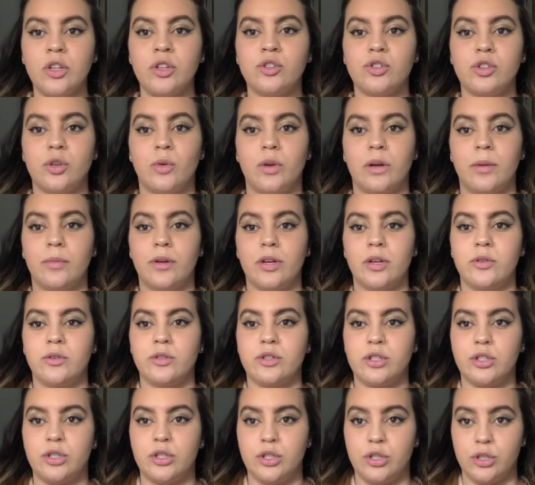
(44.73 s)
So what I'm going
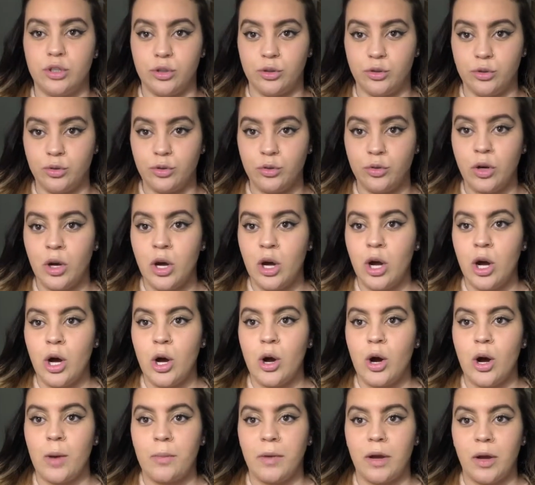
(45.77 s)
to do
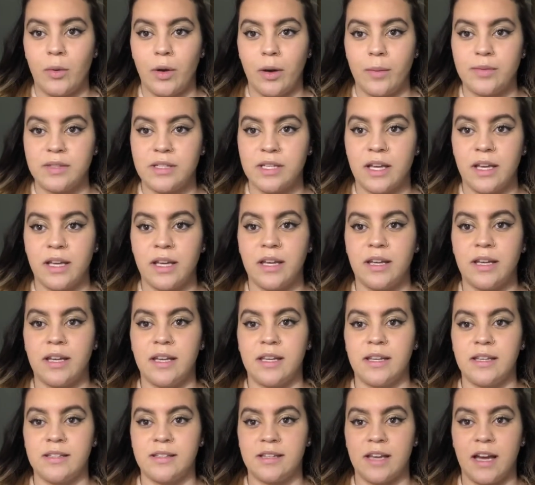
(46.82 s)
on my website
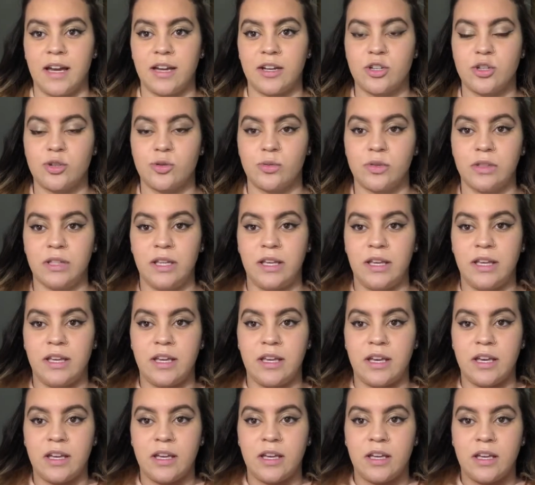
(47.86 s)
is
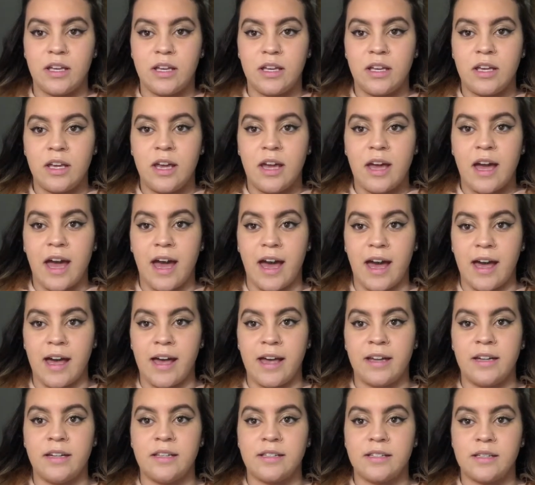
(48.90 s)
actually
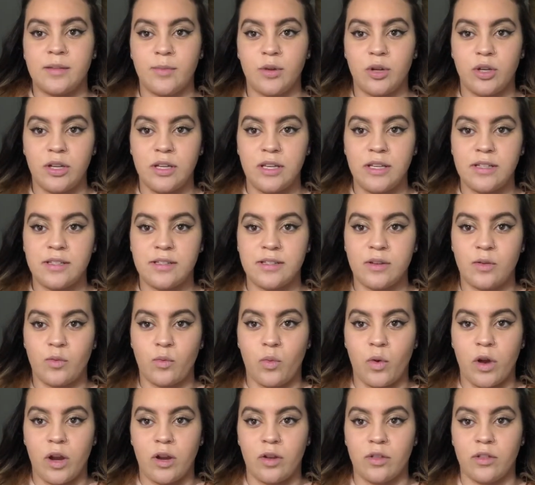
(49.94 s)
add some hoodies
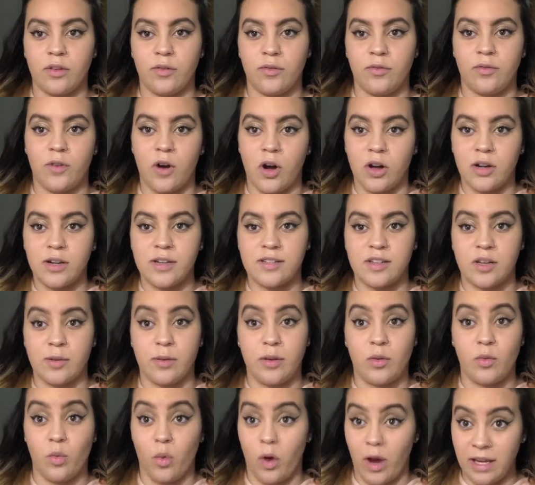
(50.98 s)
where the font is going to
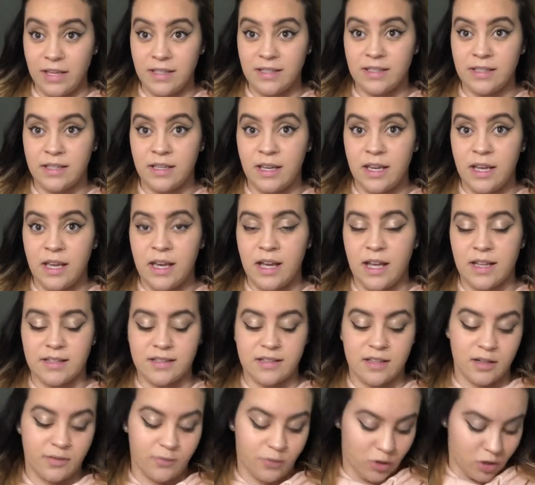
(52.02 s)
be white
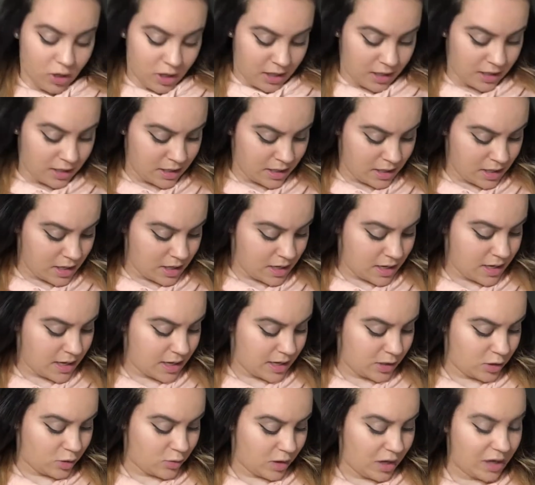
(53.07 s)
instead of gray,
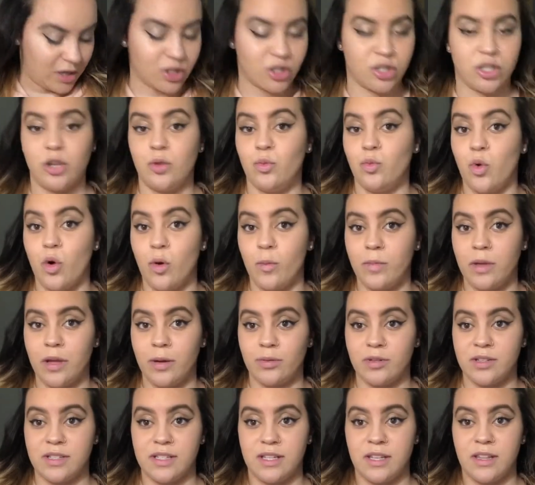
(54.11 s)
and you actually won't be
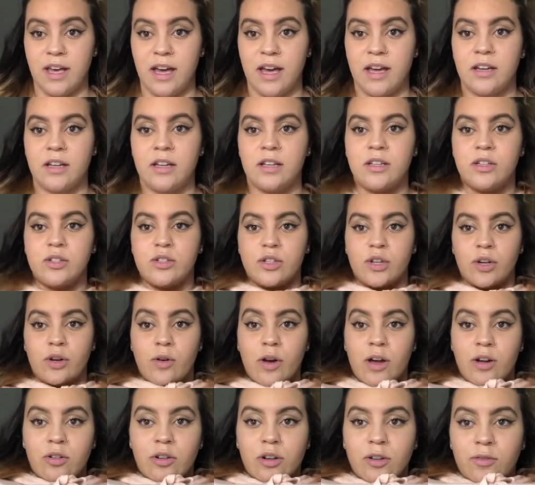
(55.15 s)
able to see that. So
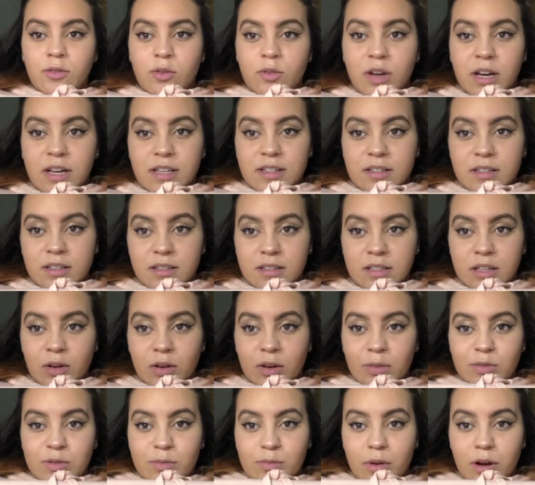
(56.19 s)
I don't know if you guys can tell,
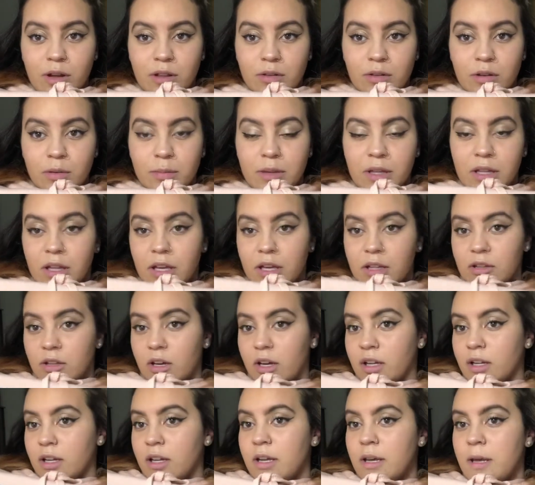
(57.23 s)
it was bothering me like a
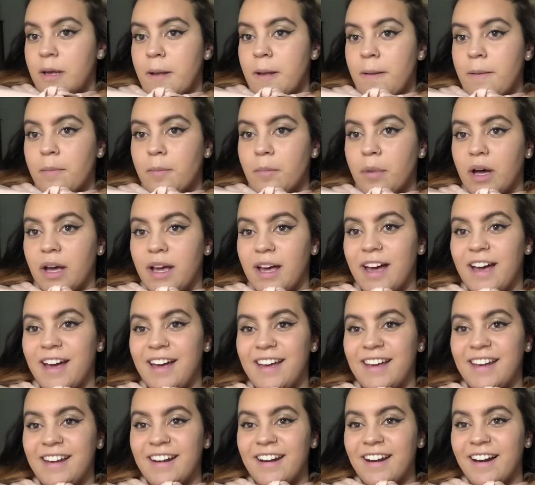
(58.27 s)
lot. But
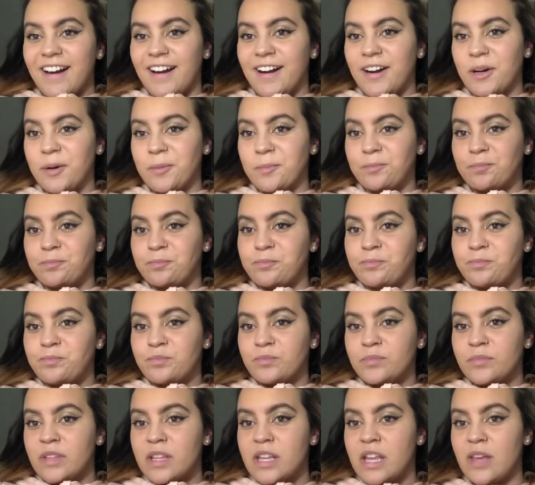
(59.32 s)

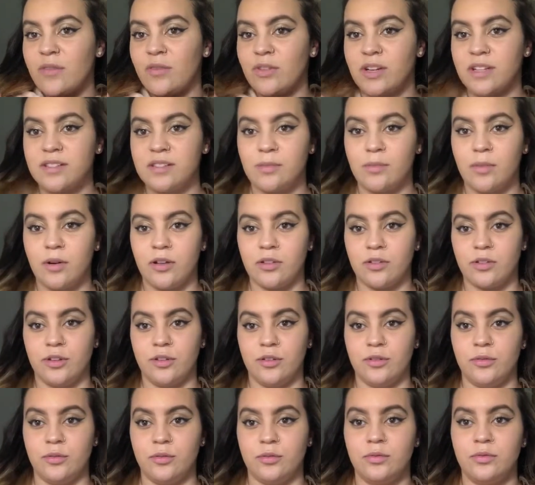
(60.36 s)
if it doesn't bother
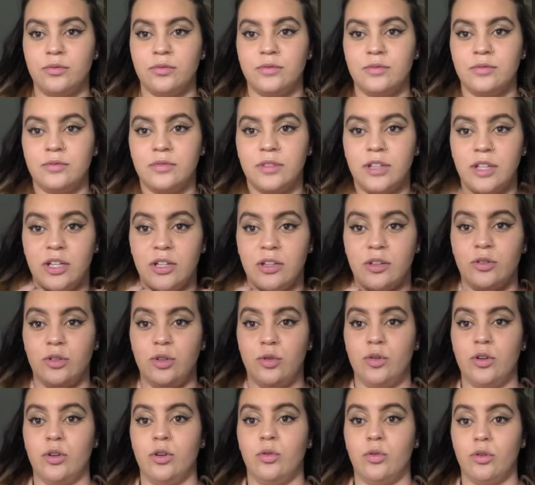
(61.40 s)
you, you know, you
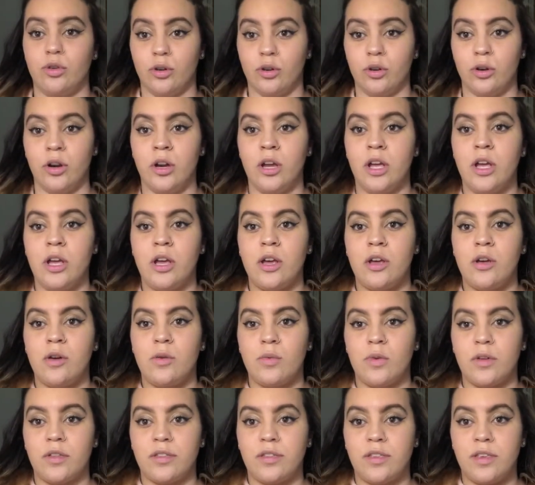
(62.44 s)
can order
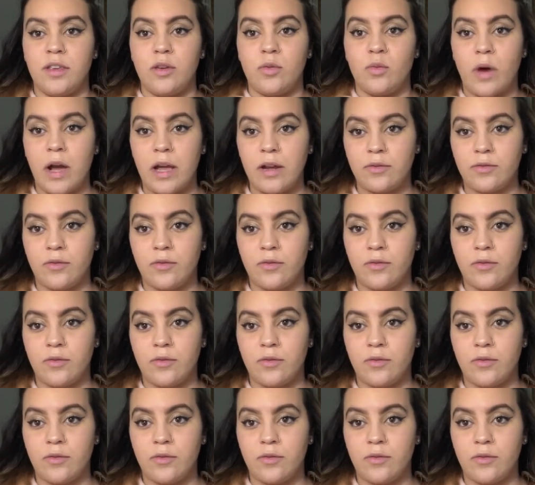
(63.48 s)
with the white